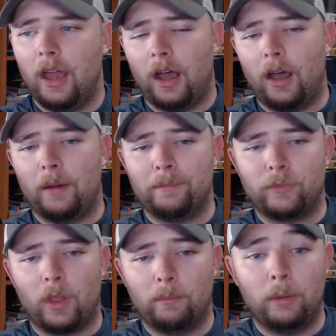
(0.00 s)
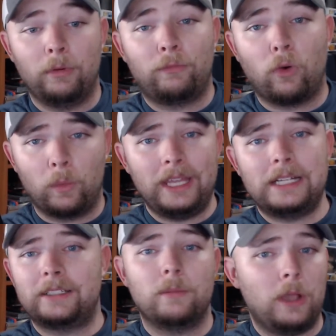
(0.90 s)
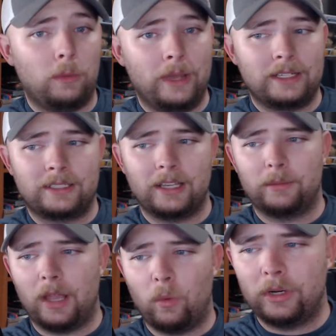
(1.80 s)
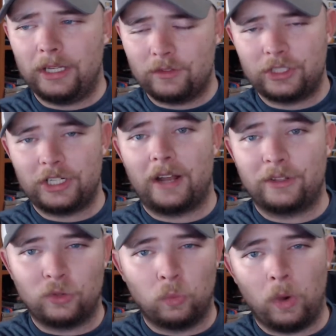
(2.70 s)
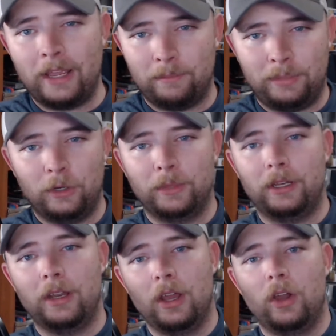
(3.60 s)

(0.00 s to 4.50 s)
But before we get into the Mailbag segment, to give a shout out to Wyatt Peelman,